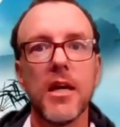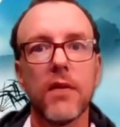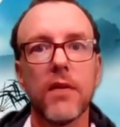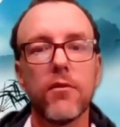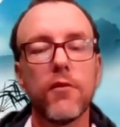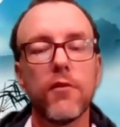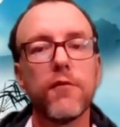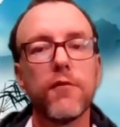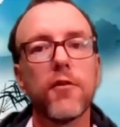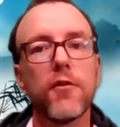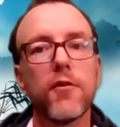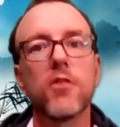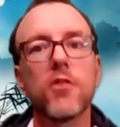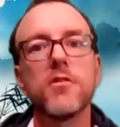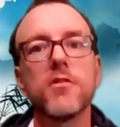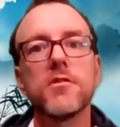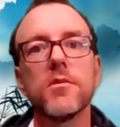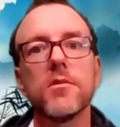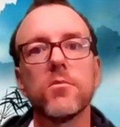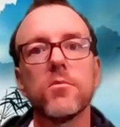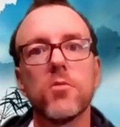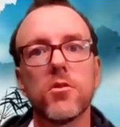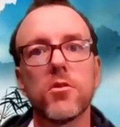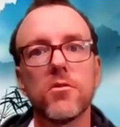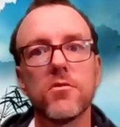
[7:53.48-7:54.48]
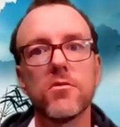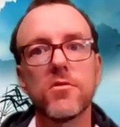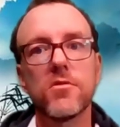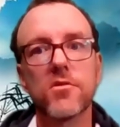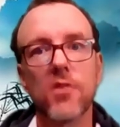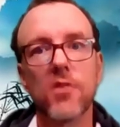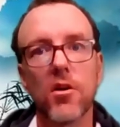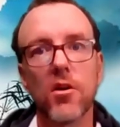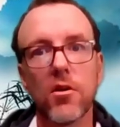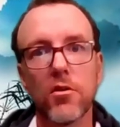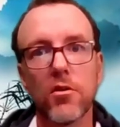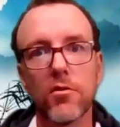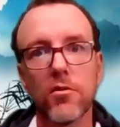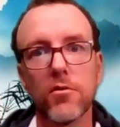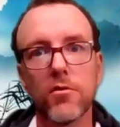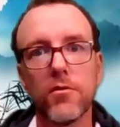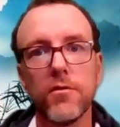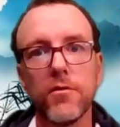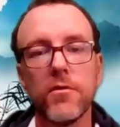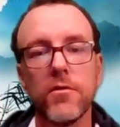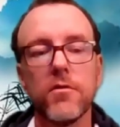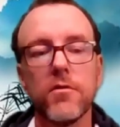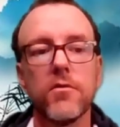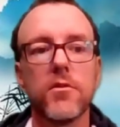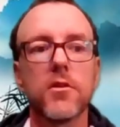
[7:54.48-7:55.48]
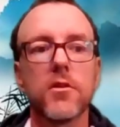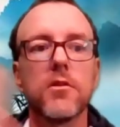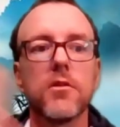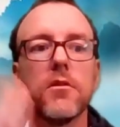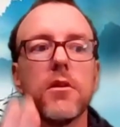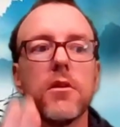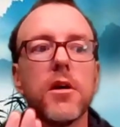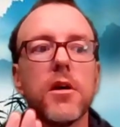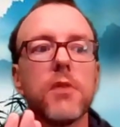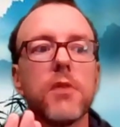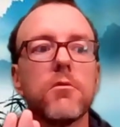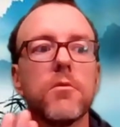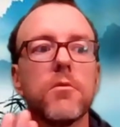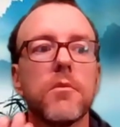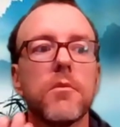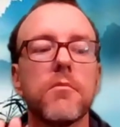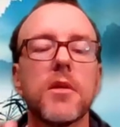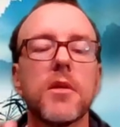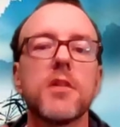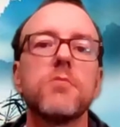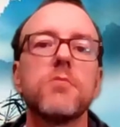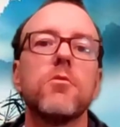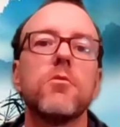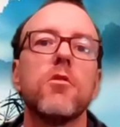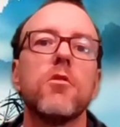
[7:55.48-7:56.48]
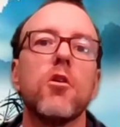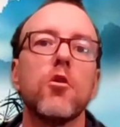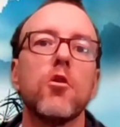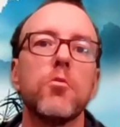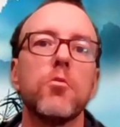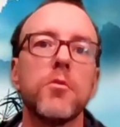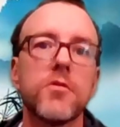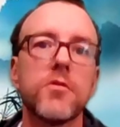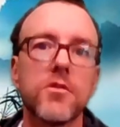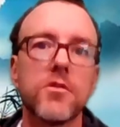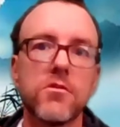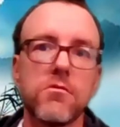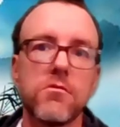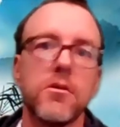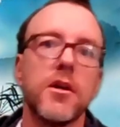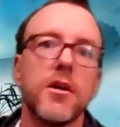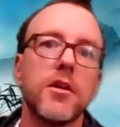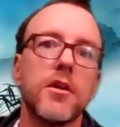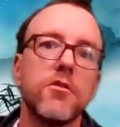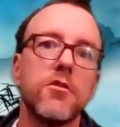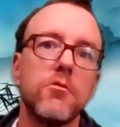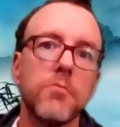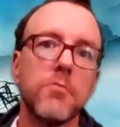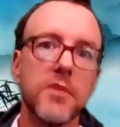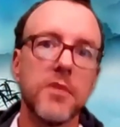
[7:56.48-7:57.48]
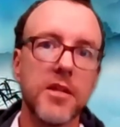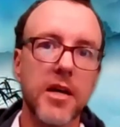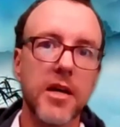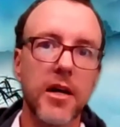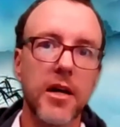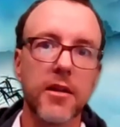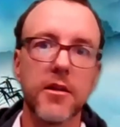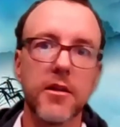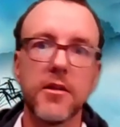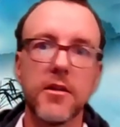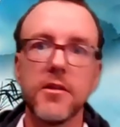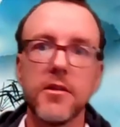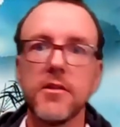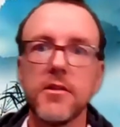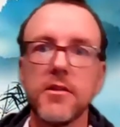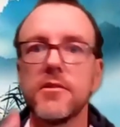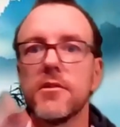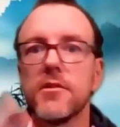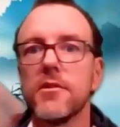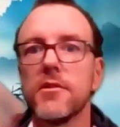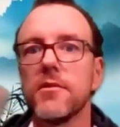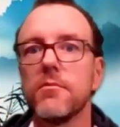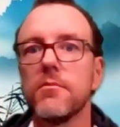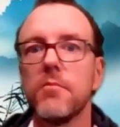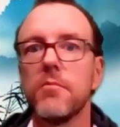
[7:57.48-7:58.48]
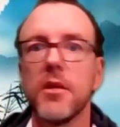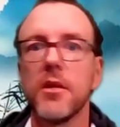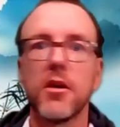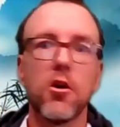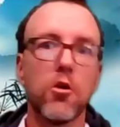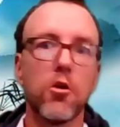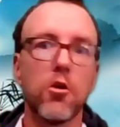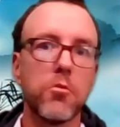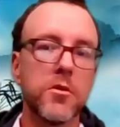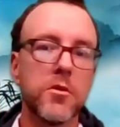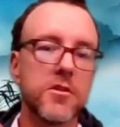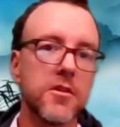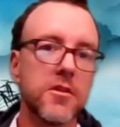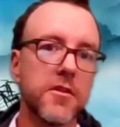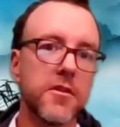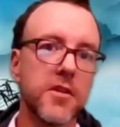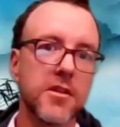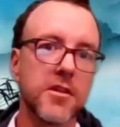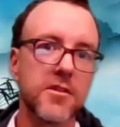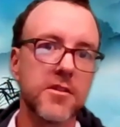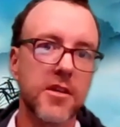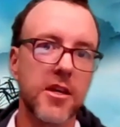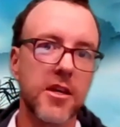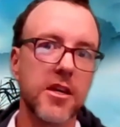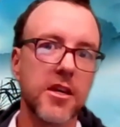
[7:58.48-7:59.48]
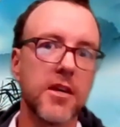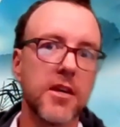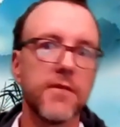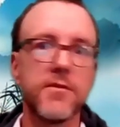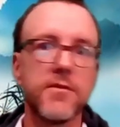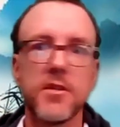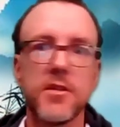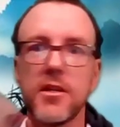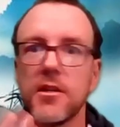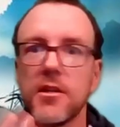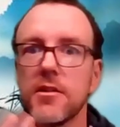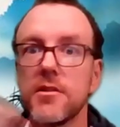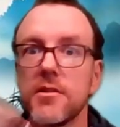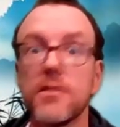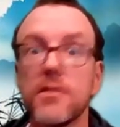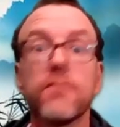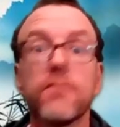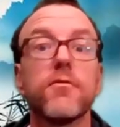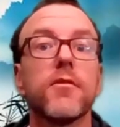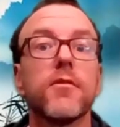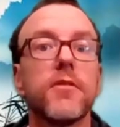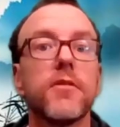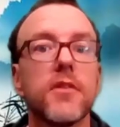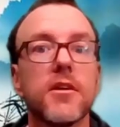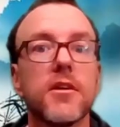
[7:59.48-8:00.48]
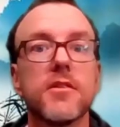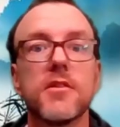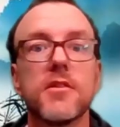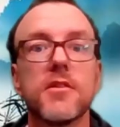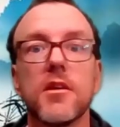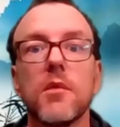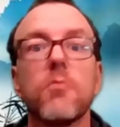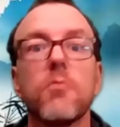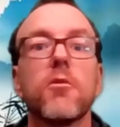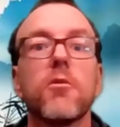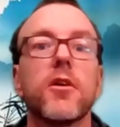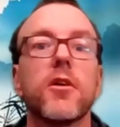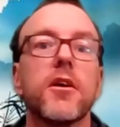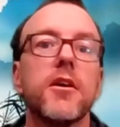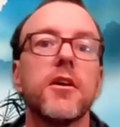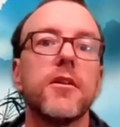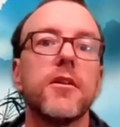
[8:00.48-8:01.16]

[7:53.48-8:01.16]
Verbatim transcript: If you focus on what you solve, the client will be much more open to trying new modalities and being open to things like EFT and different things that you bring